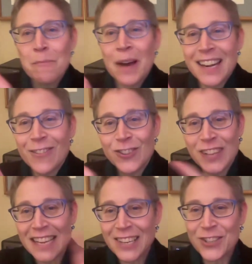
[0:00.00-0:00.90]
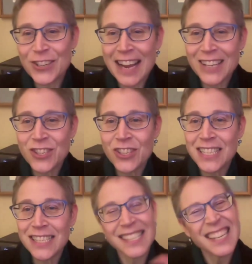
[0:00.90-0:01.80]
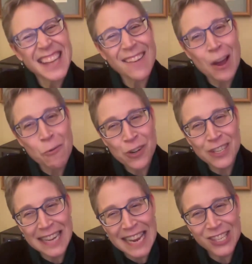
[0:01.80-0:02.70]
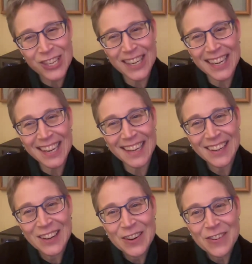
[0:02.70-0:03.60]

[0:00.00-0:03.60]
but if you say internationalist, it does have that word nation in it,